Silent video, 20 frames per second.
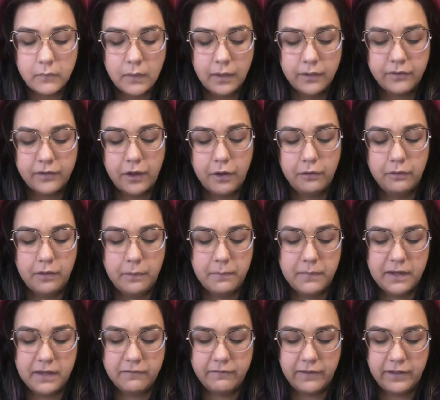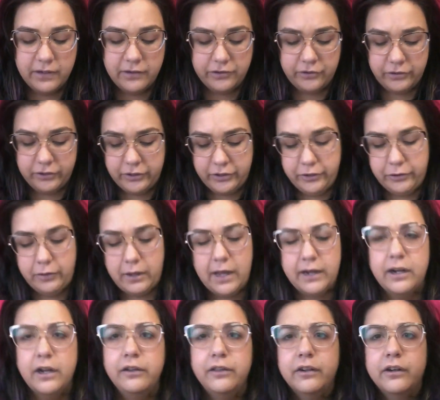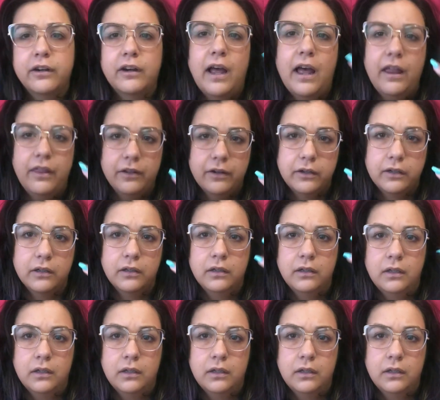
So the Miva 2, I know there are